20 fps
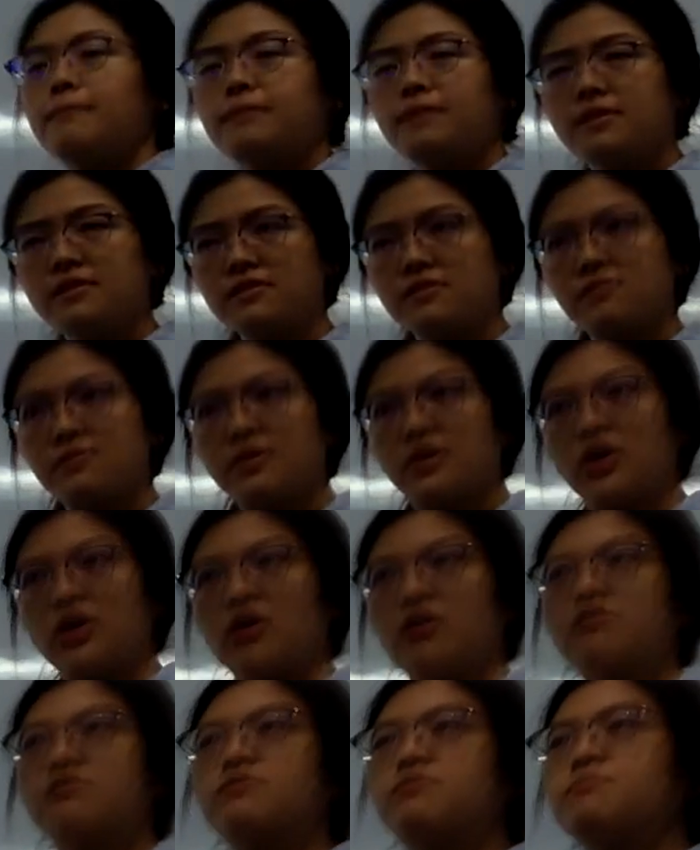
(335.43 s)
This is
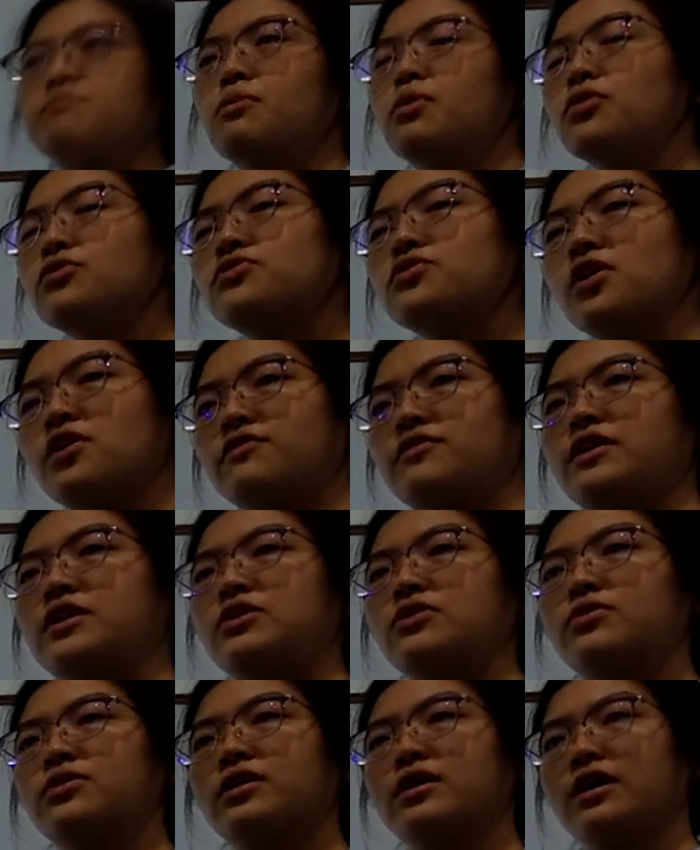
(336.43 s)
because most of the
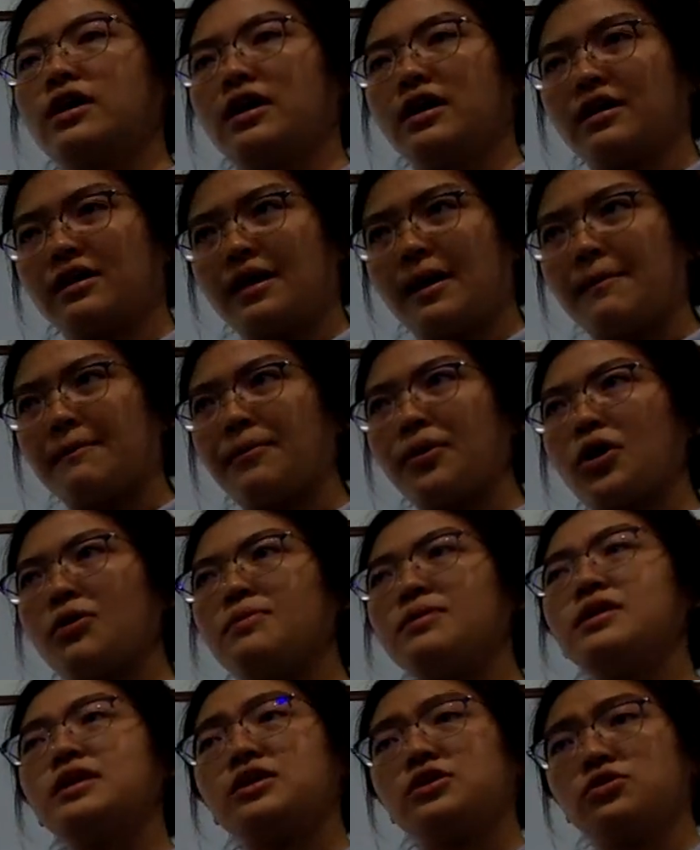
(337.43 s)

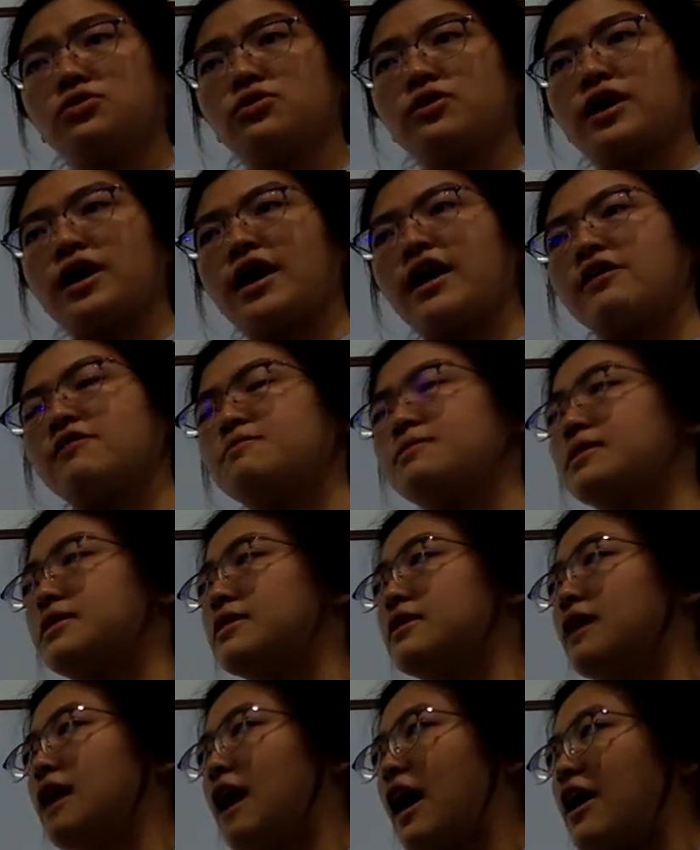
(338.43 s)
employment in UK has been
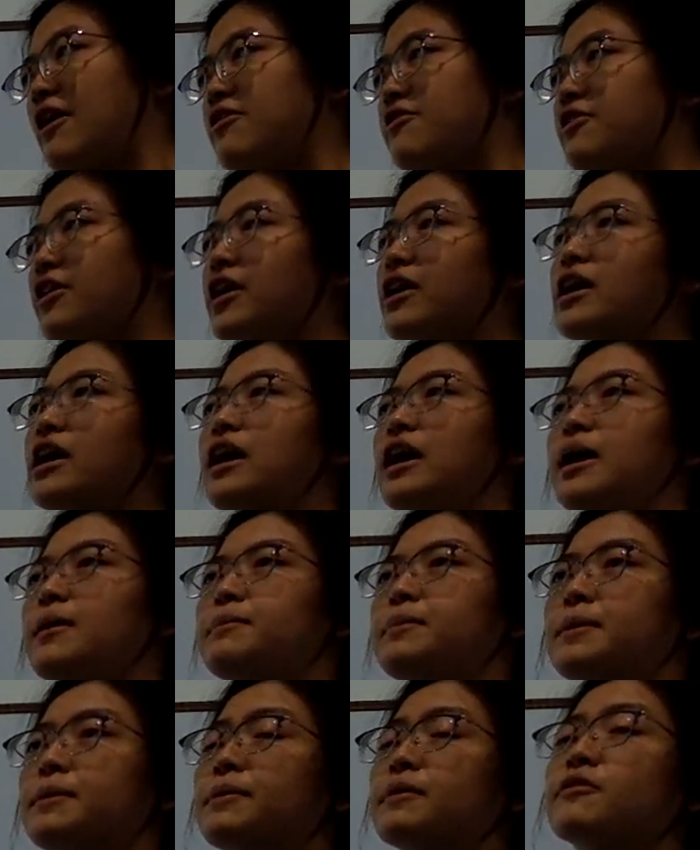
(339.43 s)
hiring
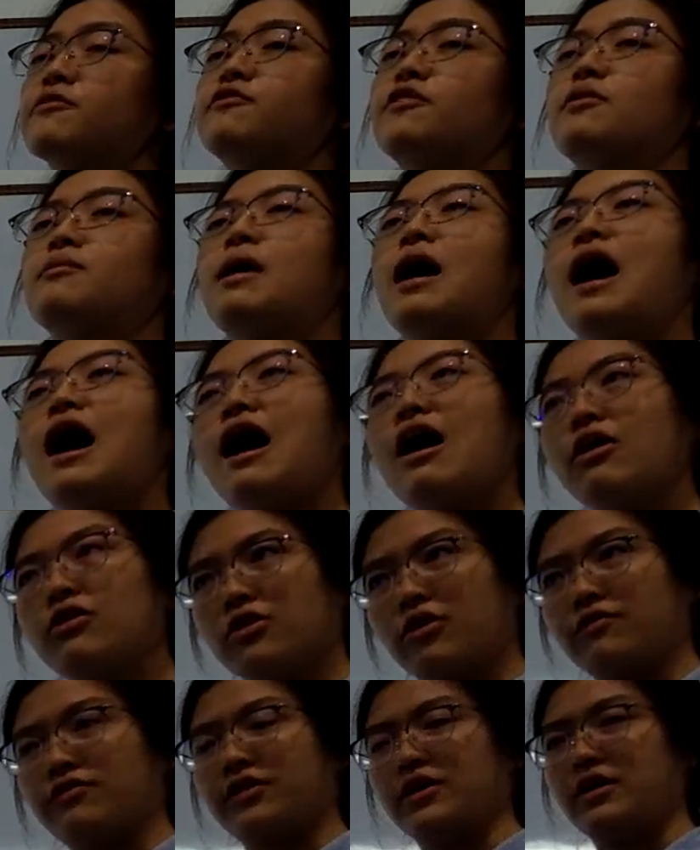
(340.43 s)
people from
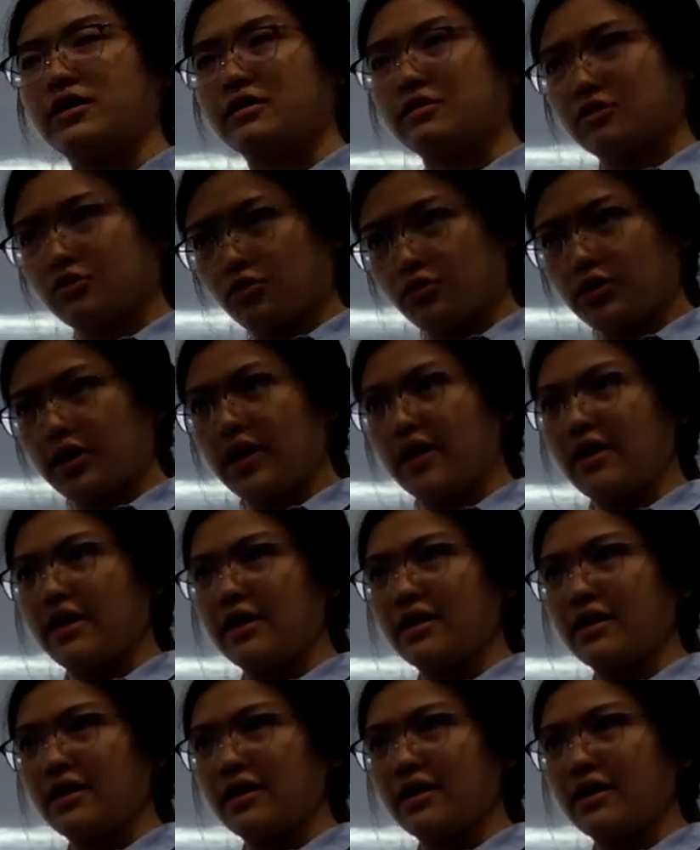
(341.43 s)
out of UK,